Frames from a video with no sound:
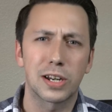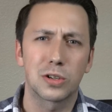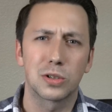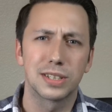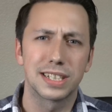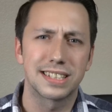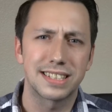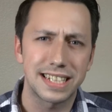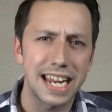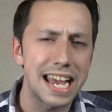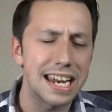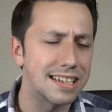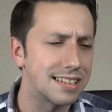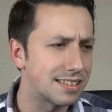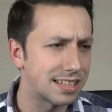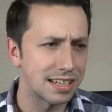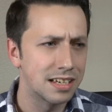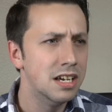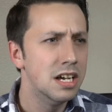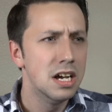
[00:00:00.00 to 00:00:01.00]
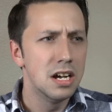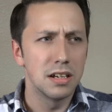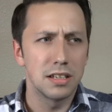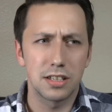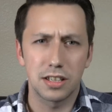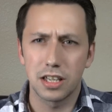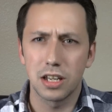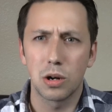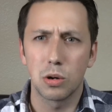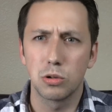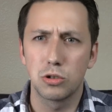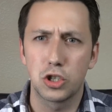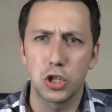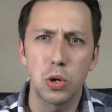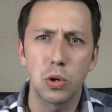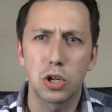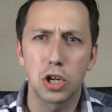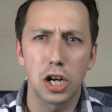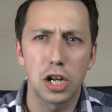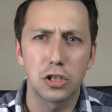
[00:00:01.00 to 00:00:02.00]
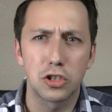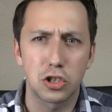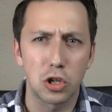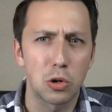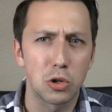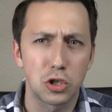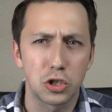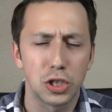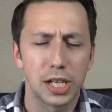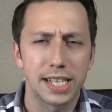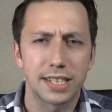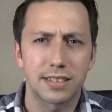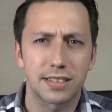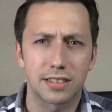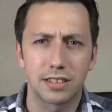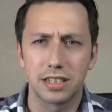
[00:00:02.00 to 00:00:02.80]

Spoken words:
the state is. Do-good socialists,